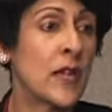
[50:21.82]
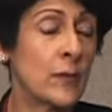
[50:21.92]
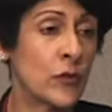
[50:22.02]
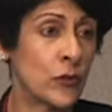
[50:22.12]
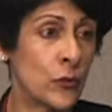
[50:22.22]

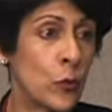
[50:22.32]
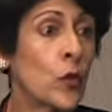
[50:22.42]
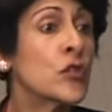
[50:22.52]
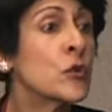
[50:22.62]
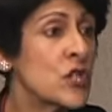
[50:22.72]
them through,
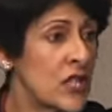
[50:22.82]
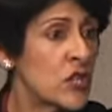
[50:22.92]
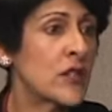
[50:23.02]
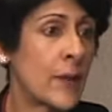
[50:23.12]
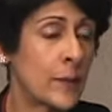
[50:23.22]
what you
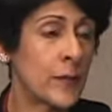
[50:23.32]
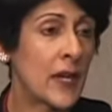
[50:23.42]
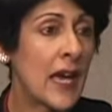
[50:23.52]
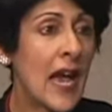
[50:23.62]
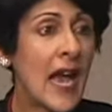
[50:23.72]
teach them.
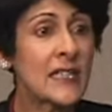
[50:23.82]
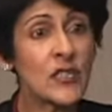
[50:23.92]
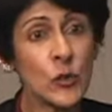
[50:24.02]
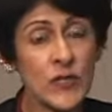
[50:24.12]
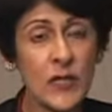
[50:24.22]
And
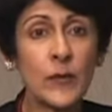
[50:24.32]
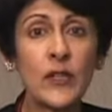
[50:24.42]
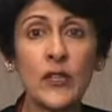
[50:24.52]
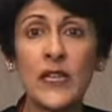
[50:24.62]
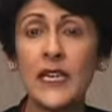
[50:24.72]
so
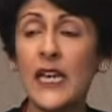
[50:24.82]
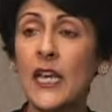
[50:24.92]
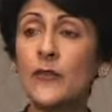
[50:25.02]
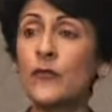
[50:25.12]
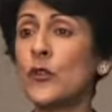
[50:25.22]
similarly,
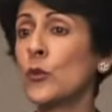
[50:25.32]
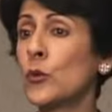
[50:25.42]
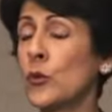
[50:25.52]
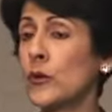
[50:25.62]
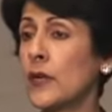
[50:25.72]
if
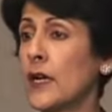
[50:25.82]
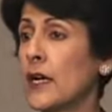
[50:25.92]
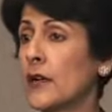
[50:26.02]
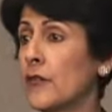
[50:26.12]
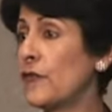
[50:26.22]
you
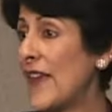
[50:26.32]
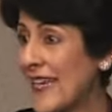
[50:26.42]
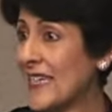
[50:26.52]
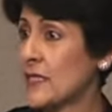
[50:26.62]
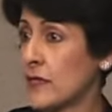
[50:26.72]

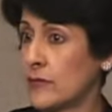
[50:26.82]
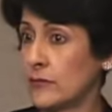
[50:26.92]
fake it